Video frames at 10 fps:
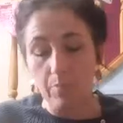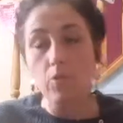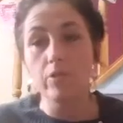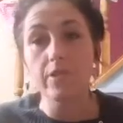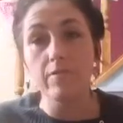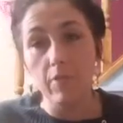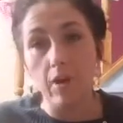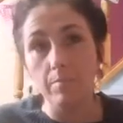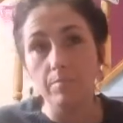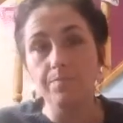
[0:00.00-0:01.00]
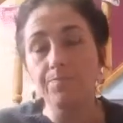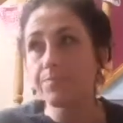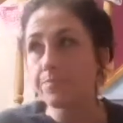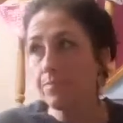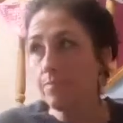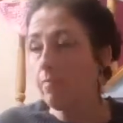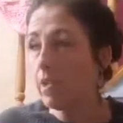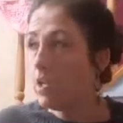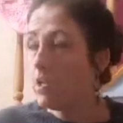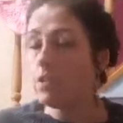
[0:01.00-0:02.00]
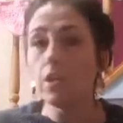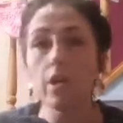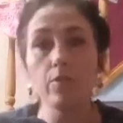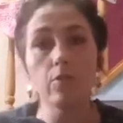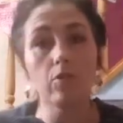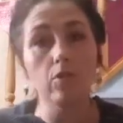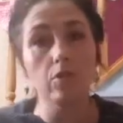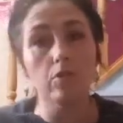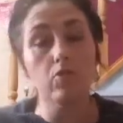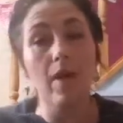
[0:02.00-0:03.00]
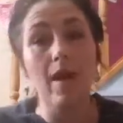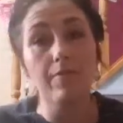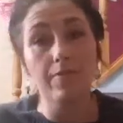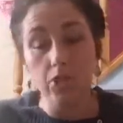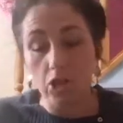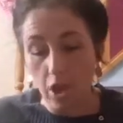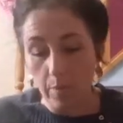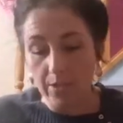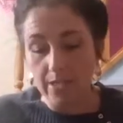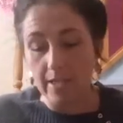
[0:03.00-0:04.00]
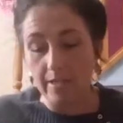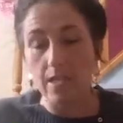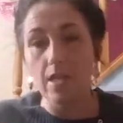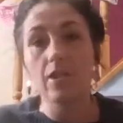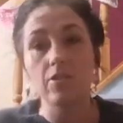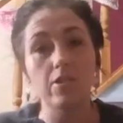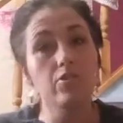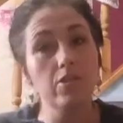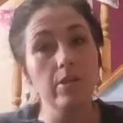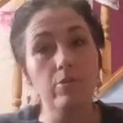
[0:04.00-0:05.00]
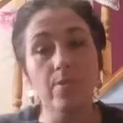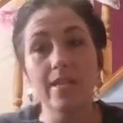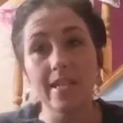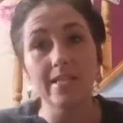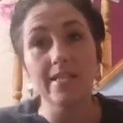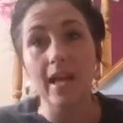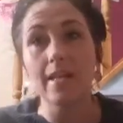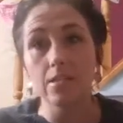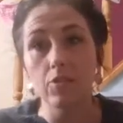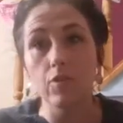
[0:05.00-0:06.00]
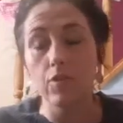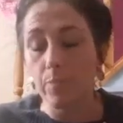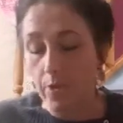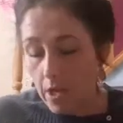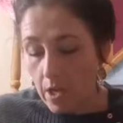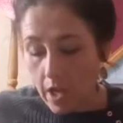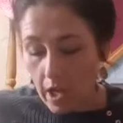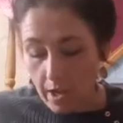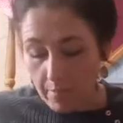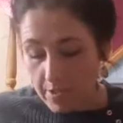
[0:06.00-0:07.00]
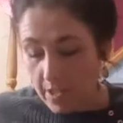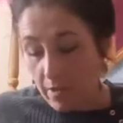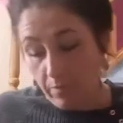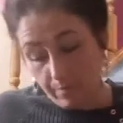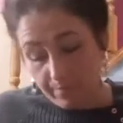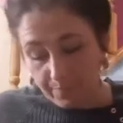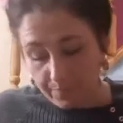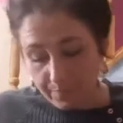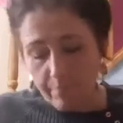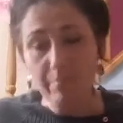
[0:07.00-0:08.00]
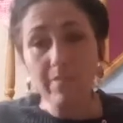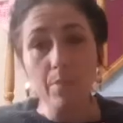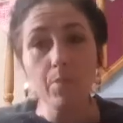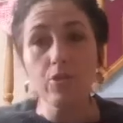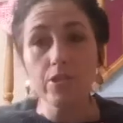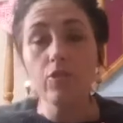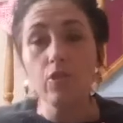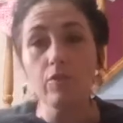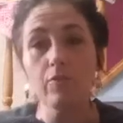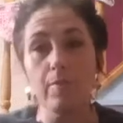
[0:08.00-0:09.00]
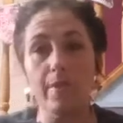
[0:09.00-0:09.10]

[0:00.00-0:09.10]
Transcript: bought it from the local craft shop. I did, because I used to go to a knit and natter group. So I bought it all from